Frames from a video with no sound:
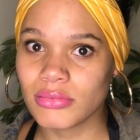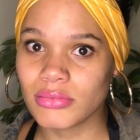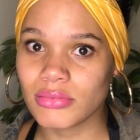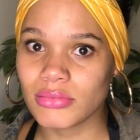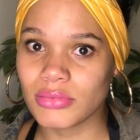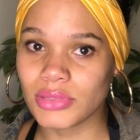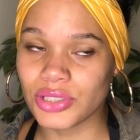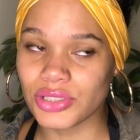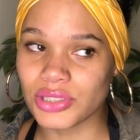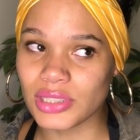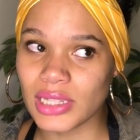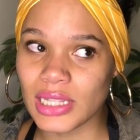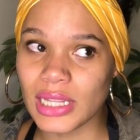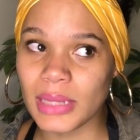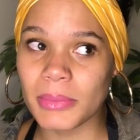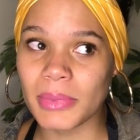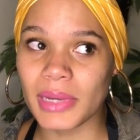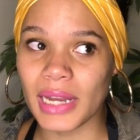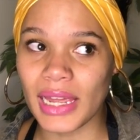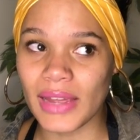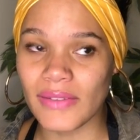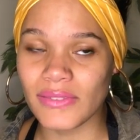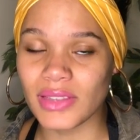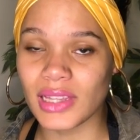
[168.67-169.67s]
There's a limit.
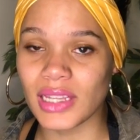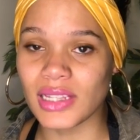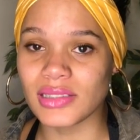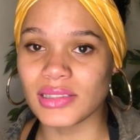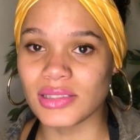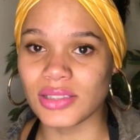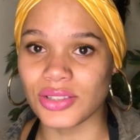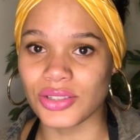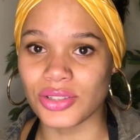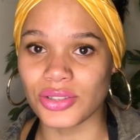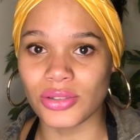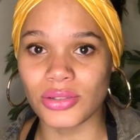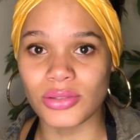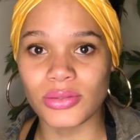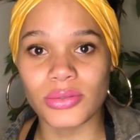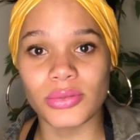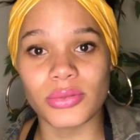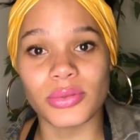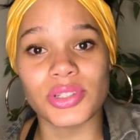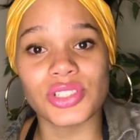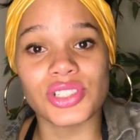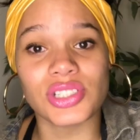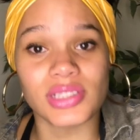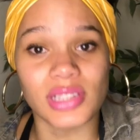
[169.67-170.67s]
I have things to do,
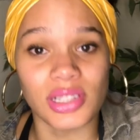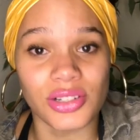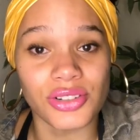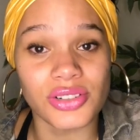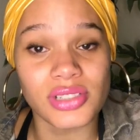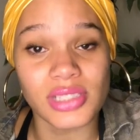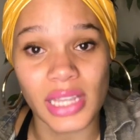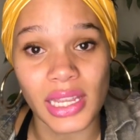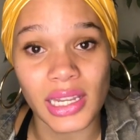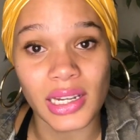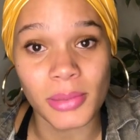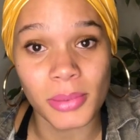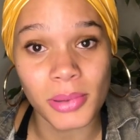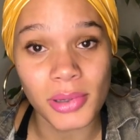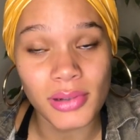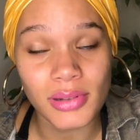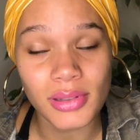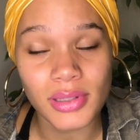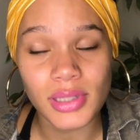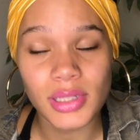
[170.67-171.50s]
which is understandable.